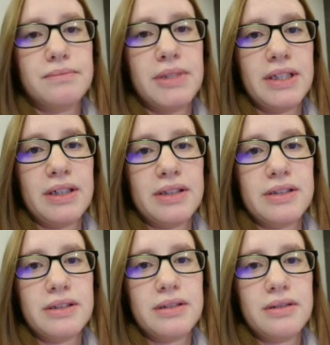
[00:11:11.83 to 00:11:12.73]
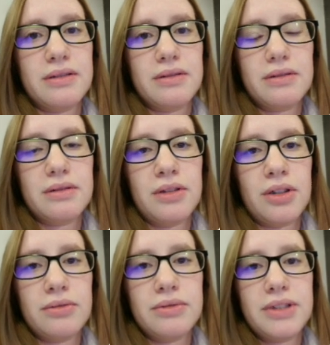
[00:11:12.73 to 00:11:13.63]
Because,
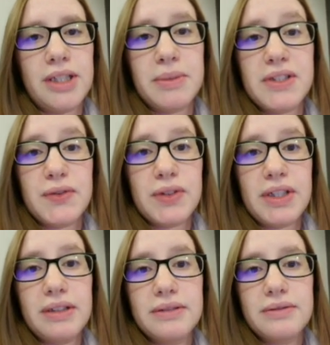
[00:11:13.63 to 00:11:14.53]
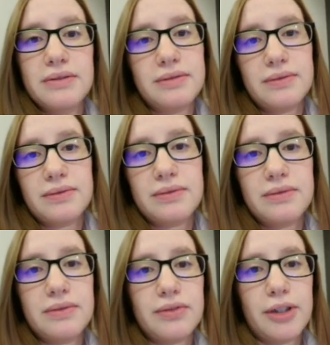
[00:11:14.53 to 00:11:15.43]
demons flee
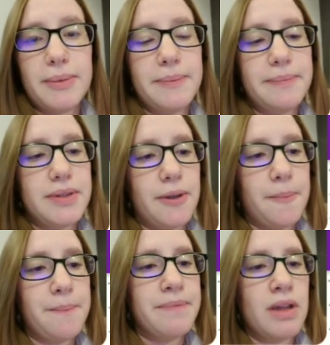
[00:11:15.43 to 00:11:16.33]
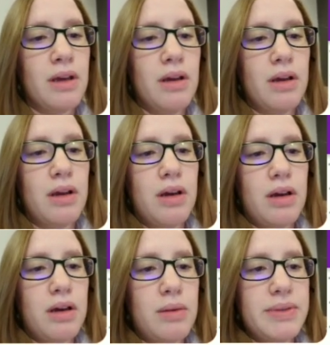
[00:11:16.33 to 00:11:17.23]
from it. So,
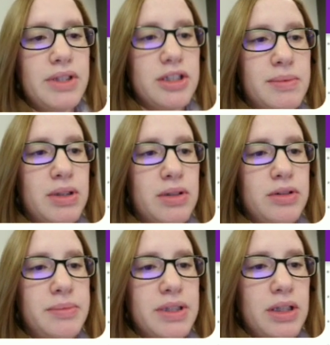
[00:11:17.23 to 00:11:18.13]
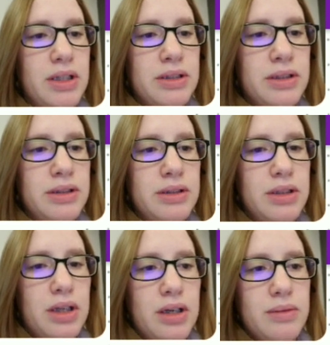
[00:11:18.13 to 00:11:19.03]
we talked about only
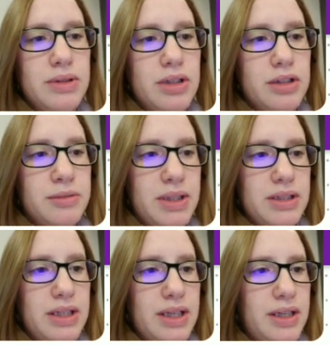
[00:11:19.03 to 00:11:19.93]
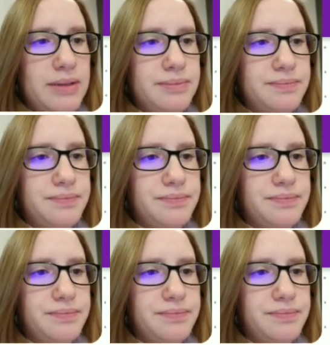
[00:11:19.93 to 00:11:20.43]
begotten God. We talked about that.